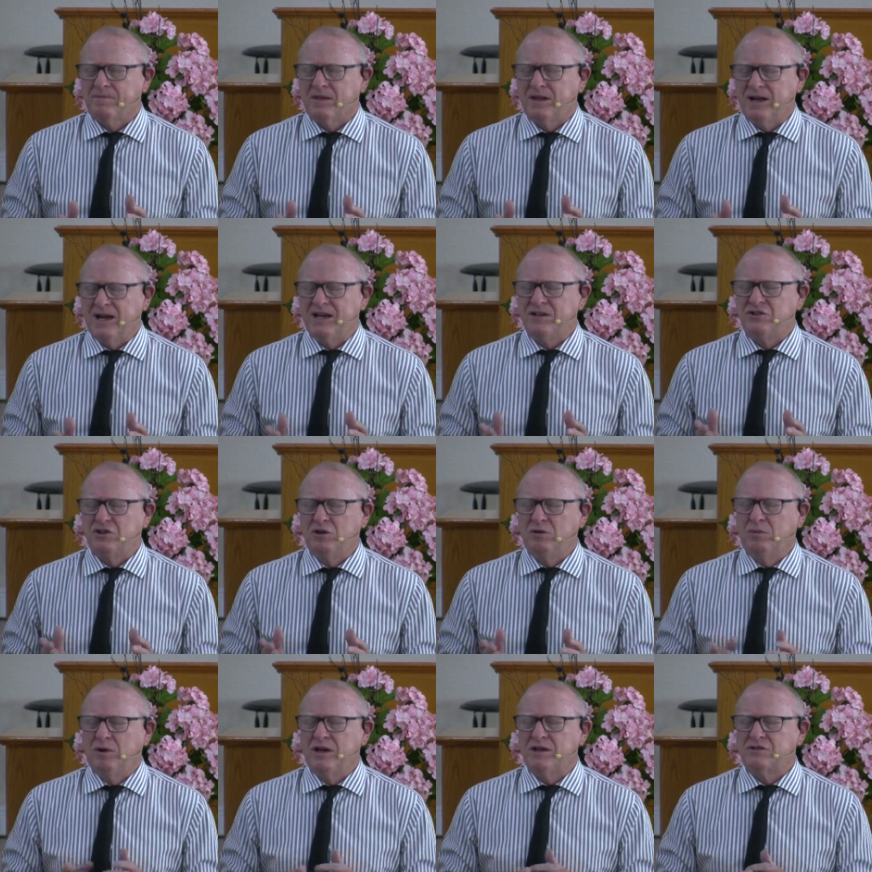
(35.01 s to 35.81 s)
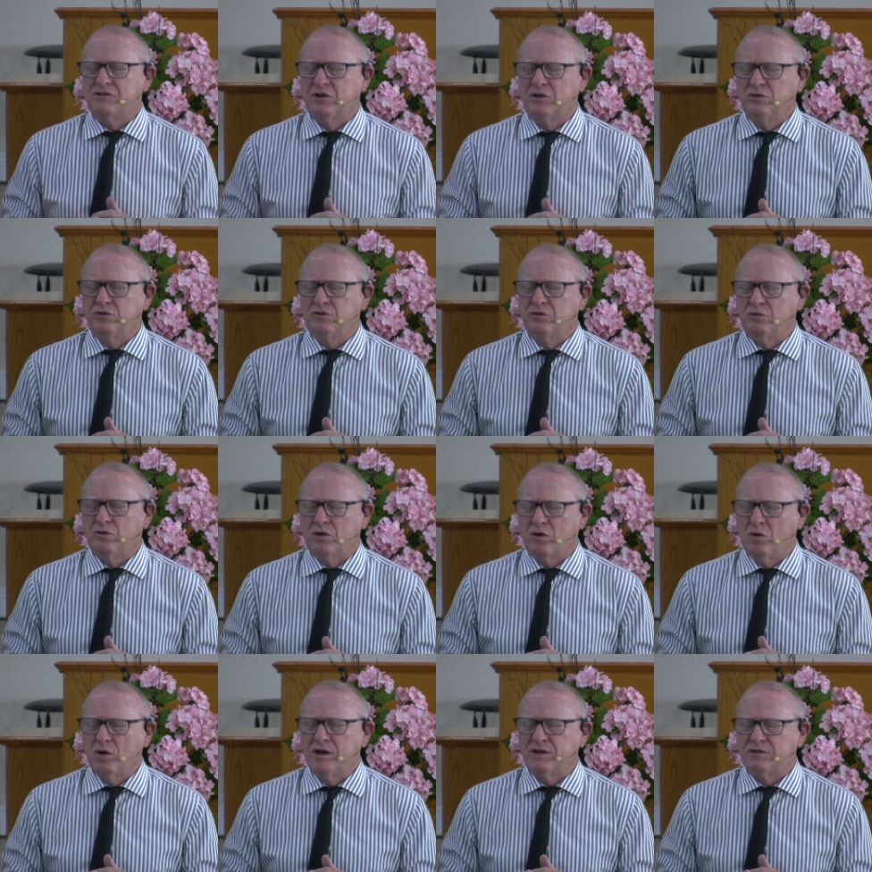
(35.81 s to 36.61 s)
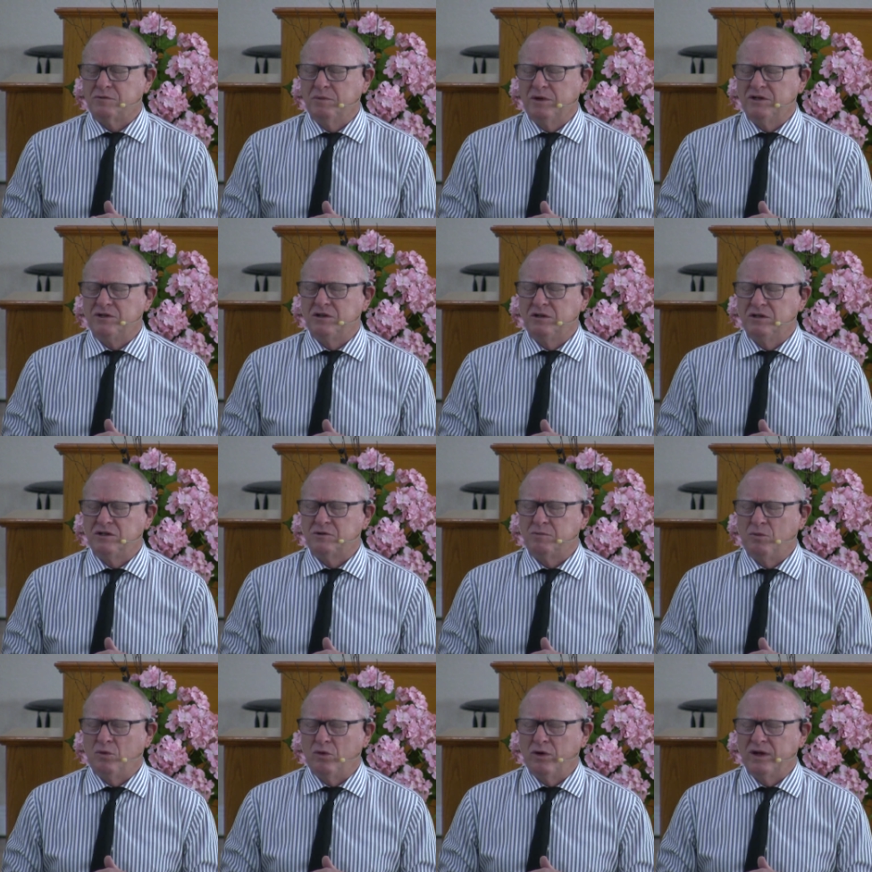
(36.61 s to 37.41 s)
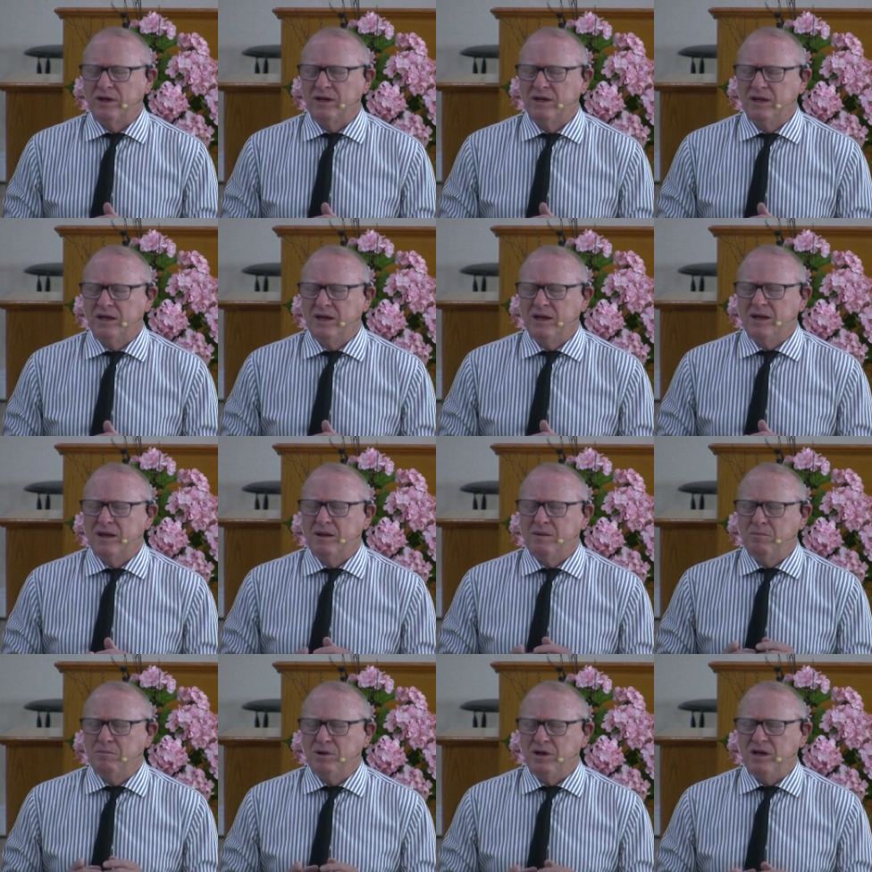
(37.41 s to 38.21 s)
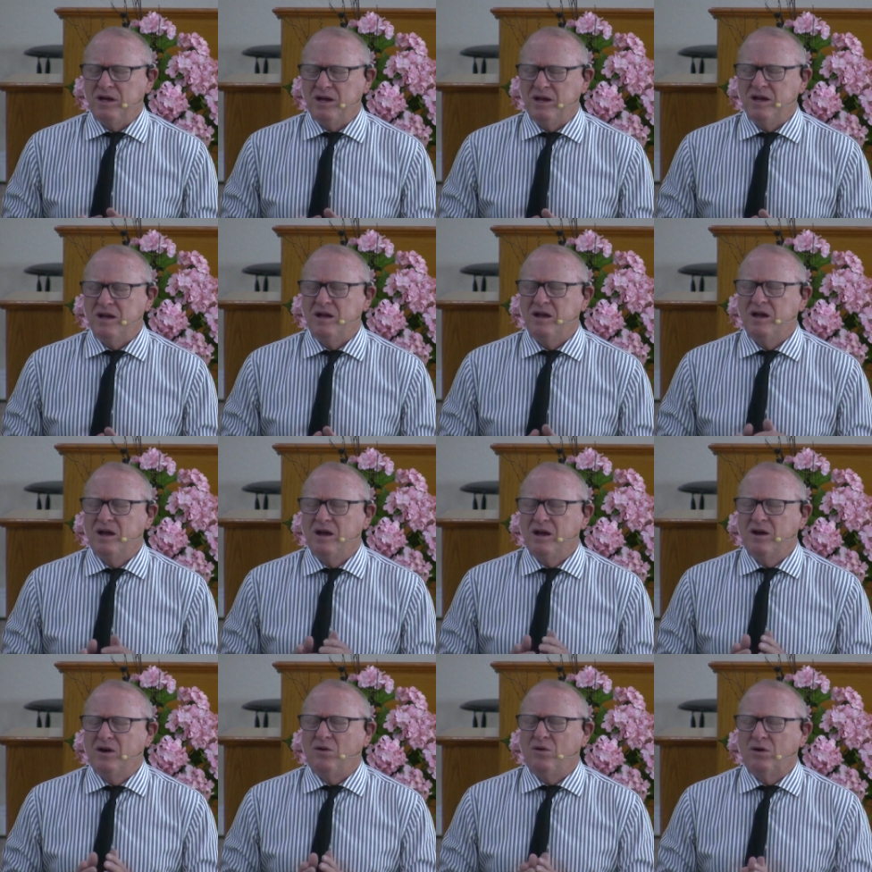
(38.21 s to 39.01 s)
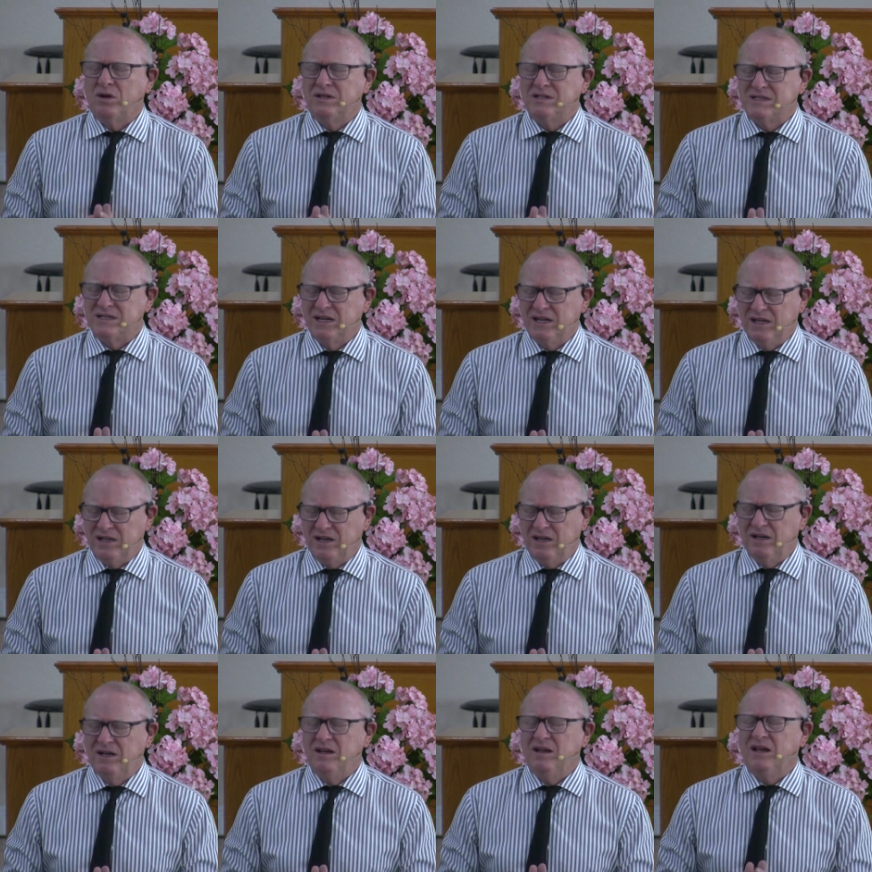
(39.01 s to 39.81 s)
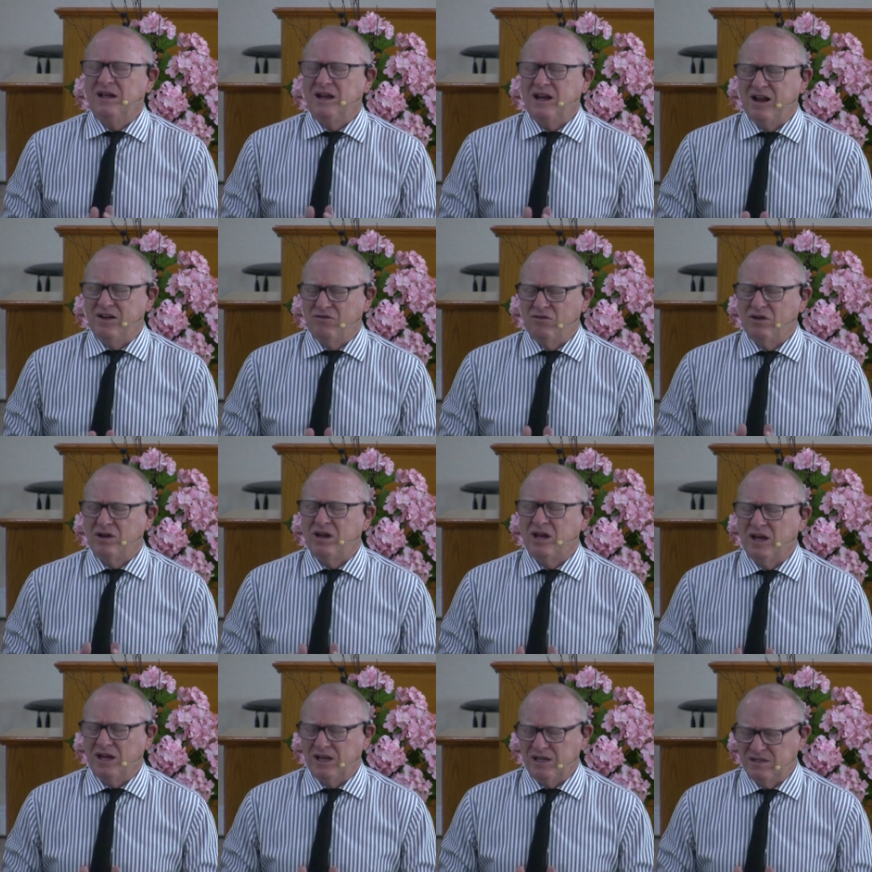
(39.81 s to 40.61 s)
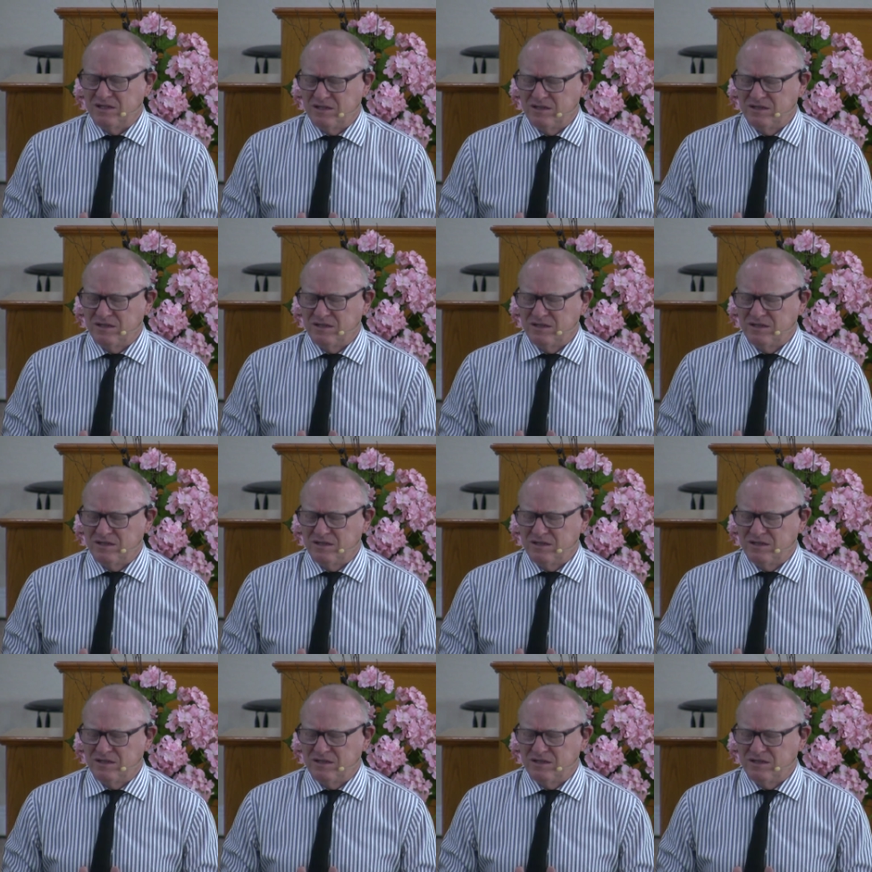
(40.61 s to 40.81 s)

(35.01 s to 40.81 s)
And I ask you to bless those requests mentioned this morning. Be what is needed in every case.